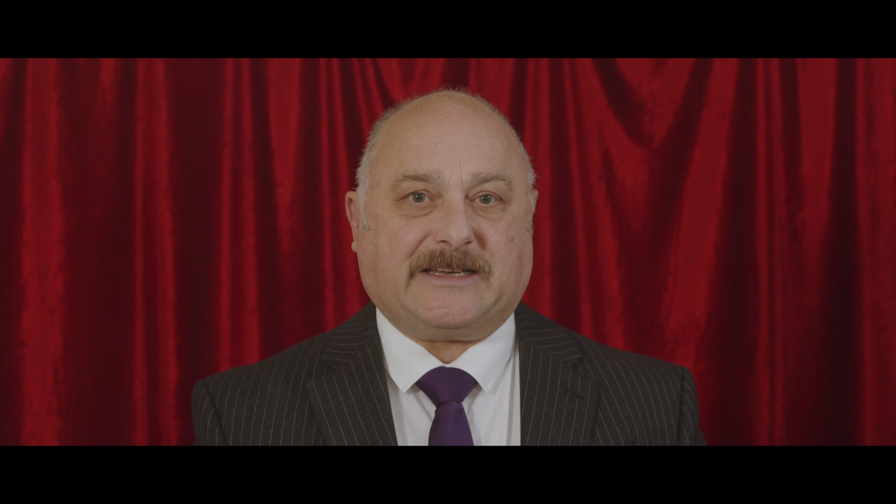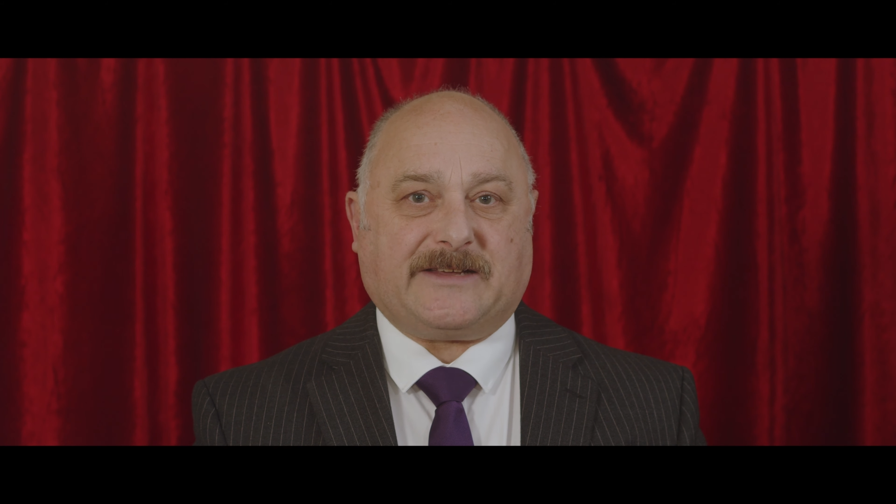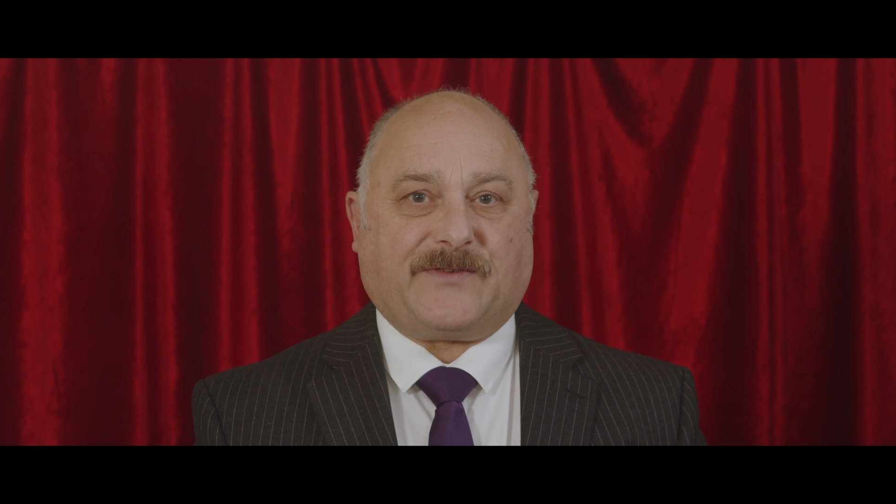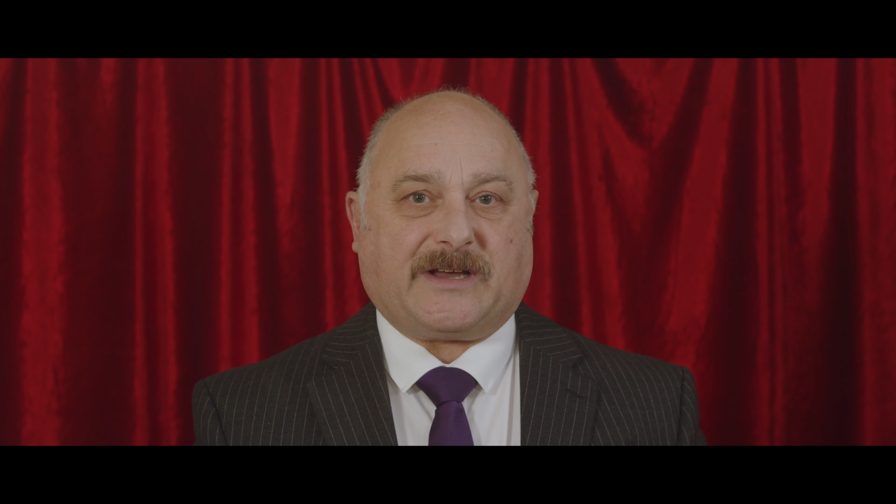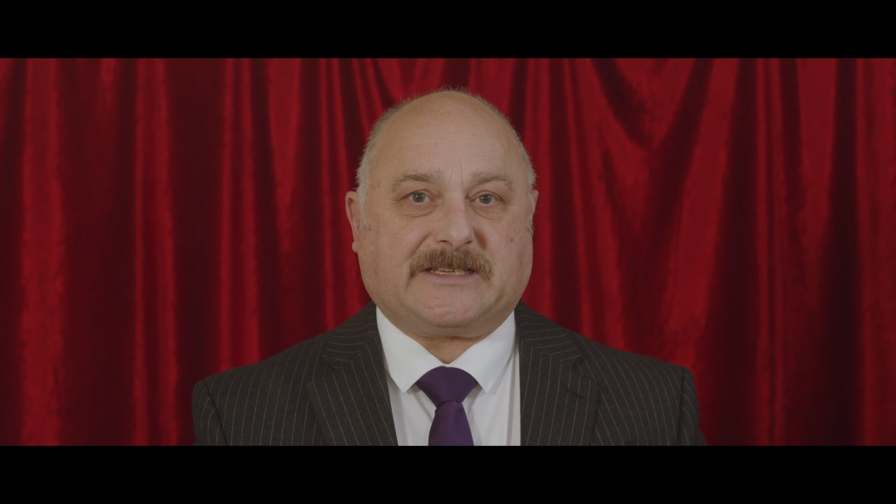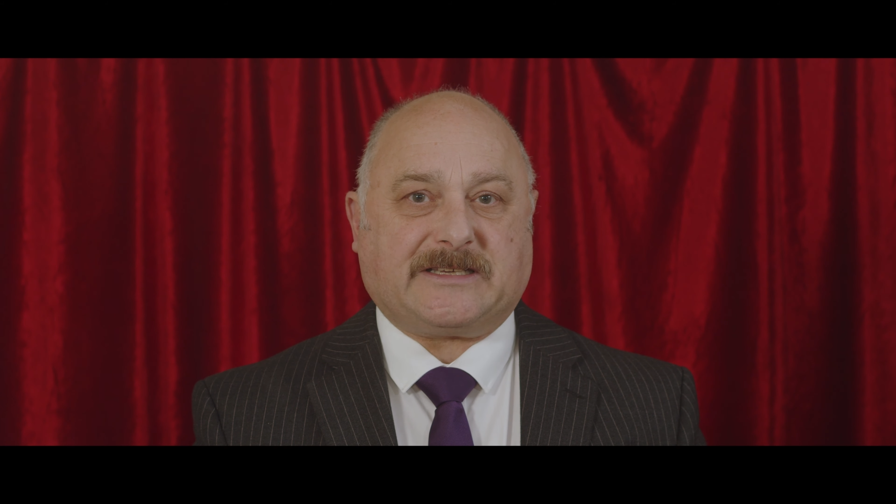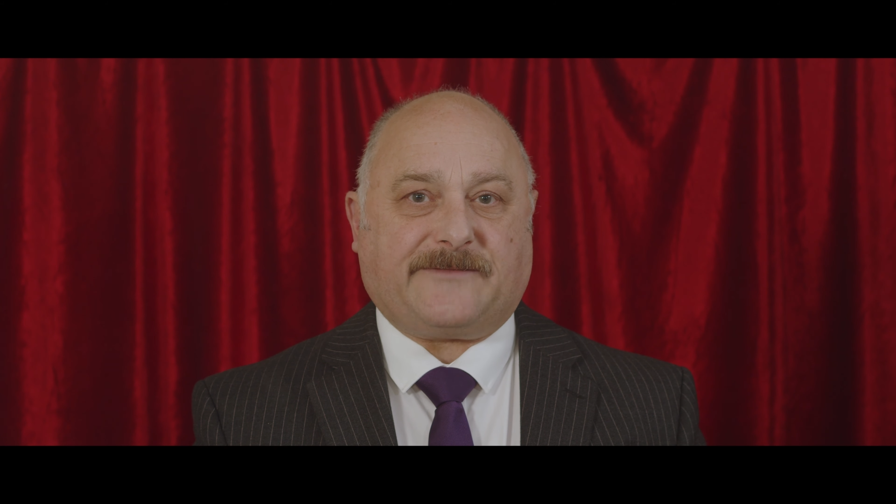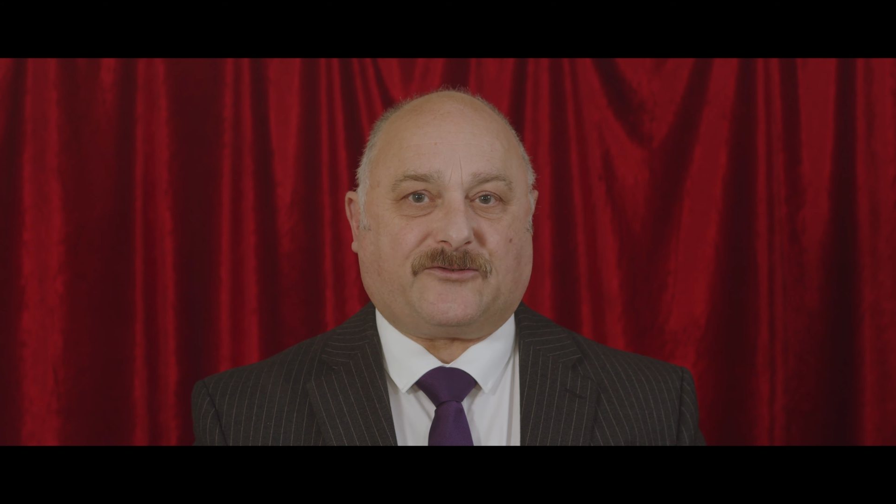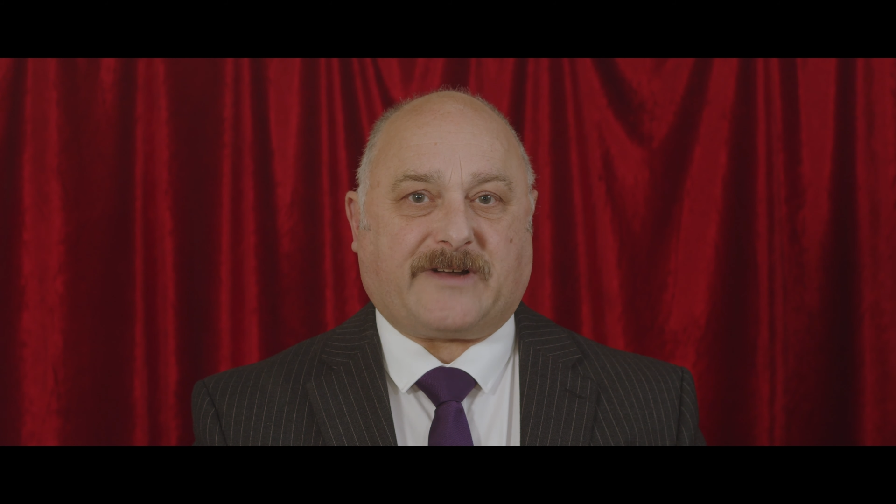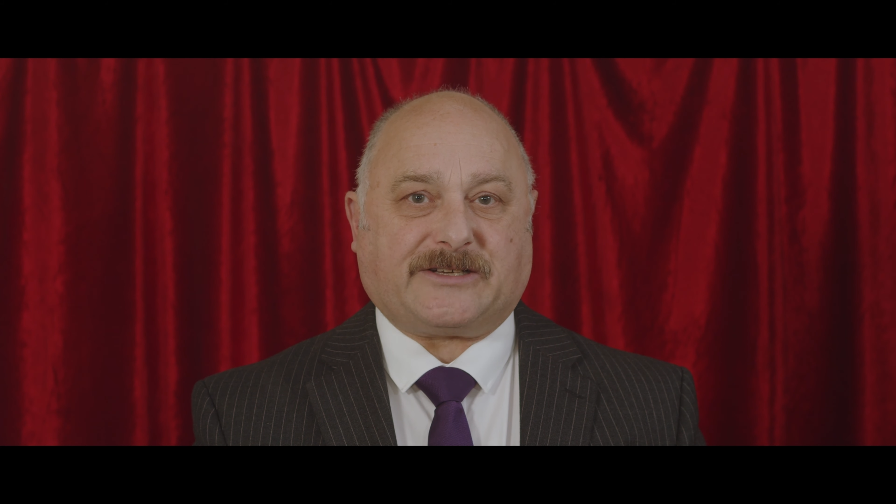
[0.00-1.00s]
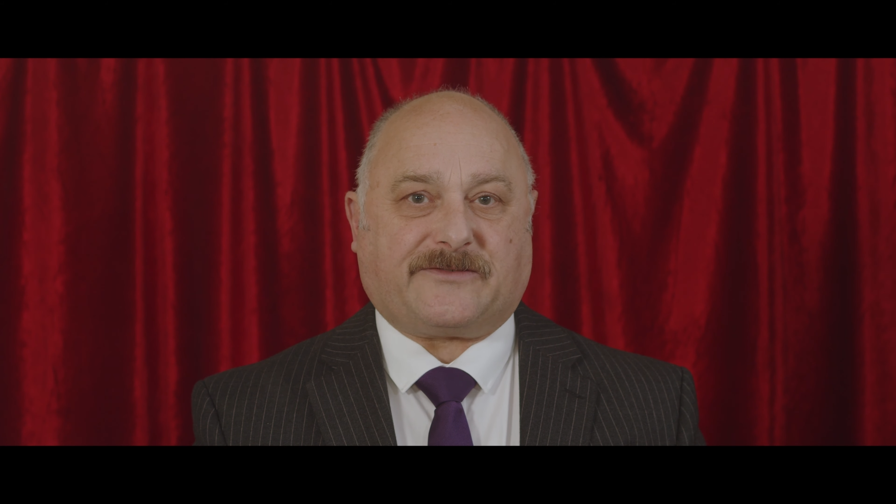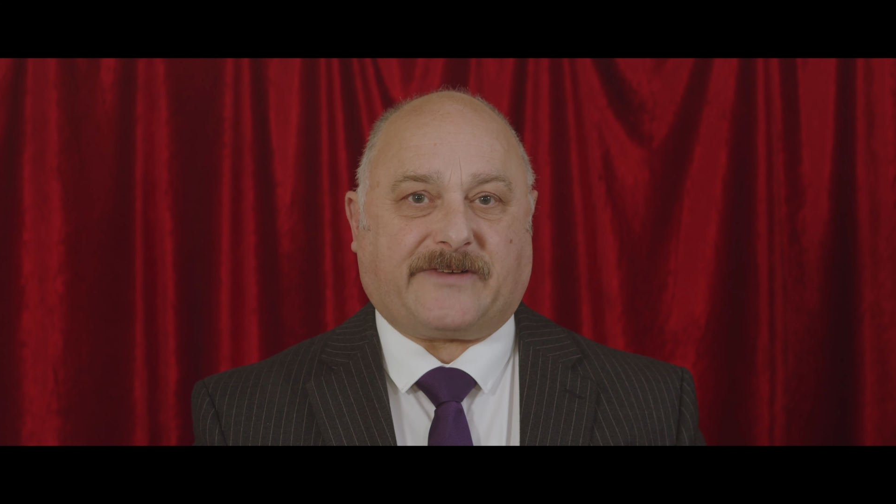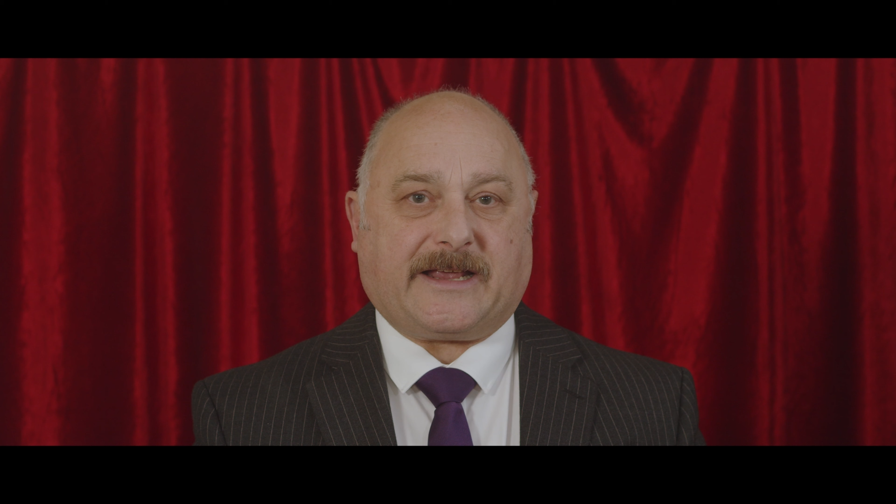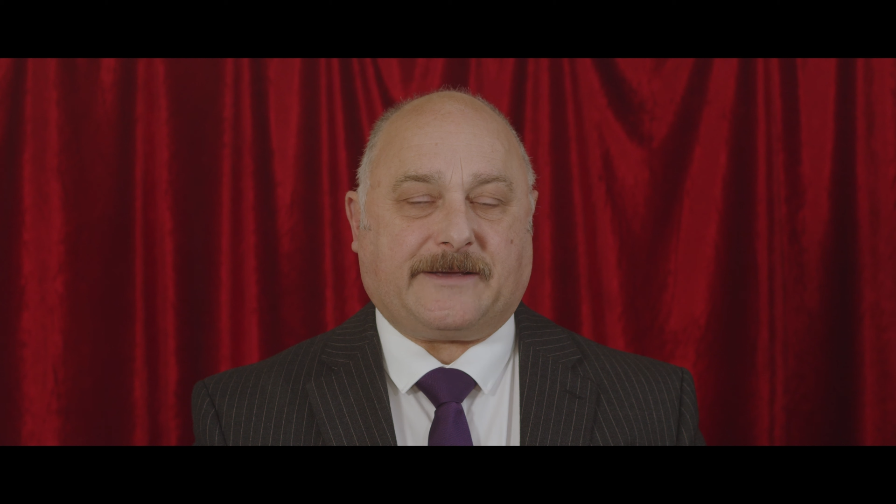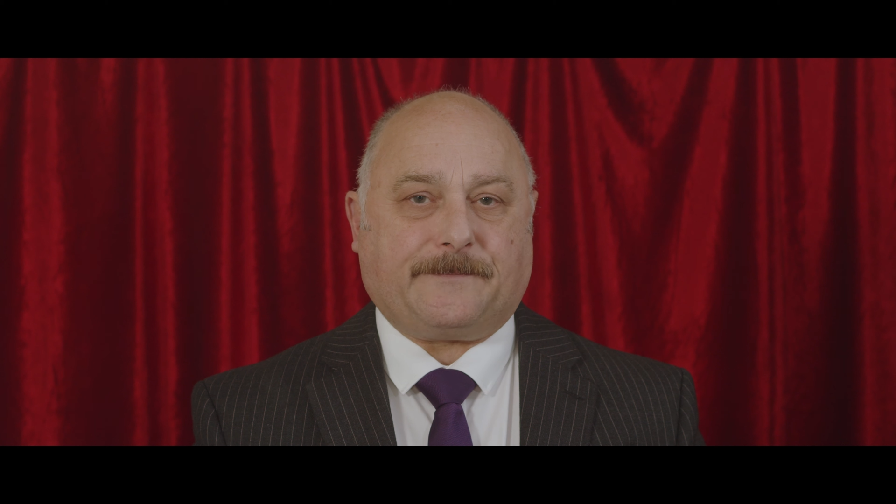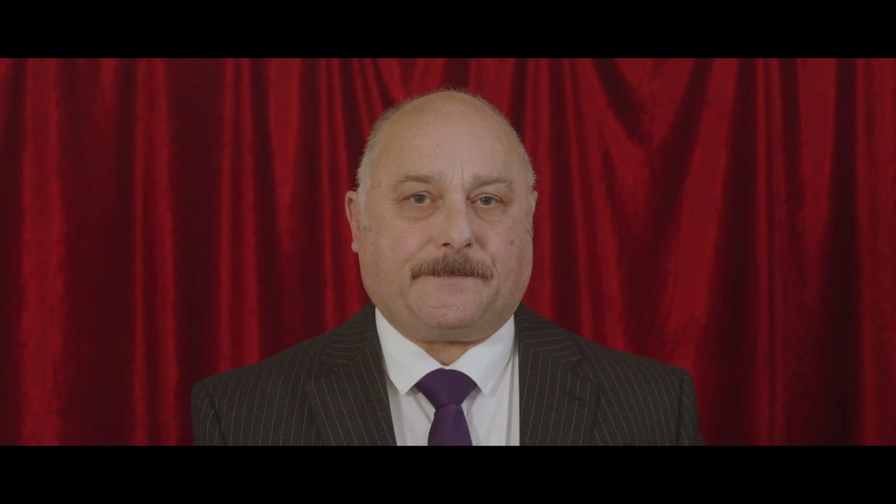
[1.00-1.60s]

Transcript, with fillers: divisive rhetoric.